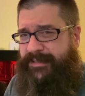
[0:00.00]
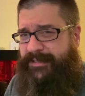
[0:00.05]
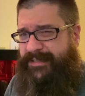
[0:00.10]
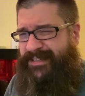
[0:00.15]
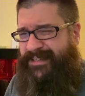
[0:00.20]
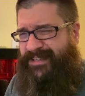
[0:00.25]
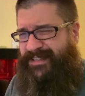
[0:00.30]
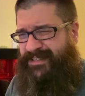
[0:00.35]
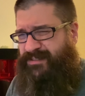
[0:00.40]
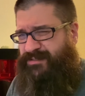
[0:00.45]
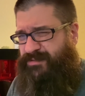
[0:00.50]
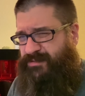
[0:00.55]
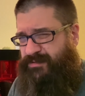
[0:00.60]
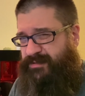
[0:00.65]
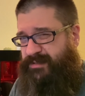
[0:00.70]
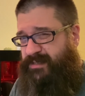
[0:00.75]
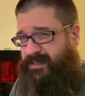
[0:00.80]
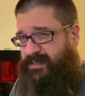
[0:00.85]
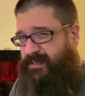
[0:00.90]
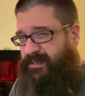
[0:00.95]

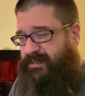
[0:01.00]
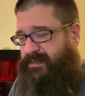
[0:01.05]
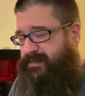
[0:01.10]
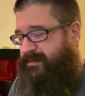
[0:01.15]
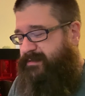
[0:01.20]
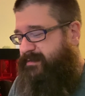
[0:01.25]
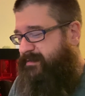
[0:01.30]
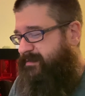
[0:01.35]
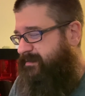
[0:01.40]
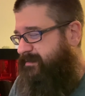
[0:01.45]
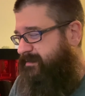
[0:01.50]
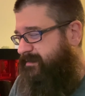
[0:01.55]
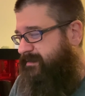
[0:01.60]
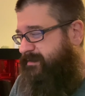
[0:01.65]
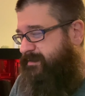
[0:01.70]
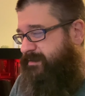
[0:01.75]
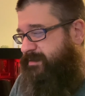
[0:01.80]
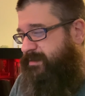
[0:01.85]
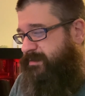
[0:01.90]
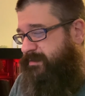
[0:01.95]
8-year-old son
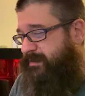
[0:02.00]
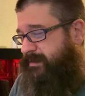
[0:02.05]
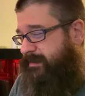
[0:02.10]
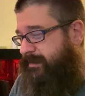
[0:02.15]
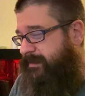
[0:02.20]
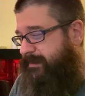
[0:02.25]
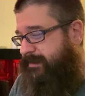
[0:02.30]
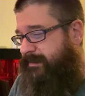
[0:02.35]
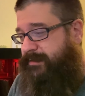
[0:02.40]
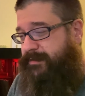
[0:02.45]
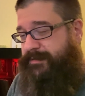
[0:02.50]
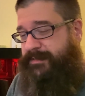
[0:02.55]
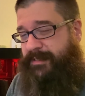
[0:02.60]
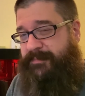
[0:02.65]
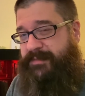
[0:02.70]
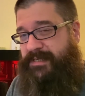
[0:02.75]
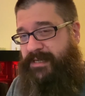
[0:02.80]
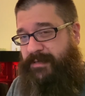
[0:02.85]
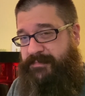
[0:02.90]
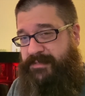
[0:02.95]
too, and he'll
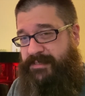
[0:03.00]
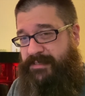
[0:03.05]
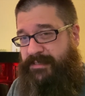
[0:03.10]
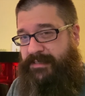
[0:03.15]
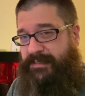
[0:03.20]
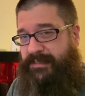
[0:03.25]
sometimes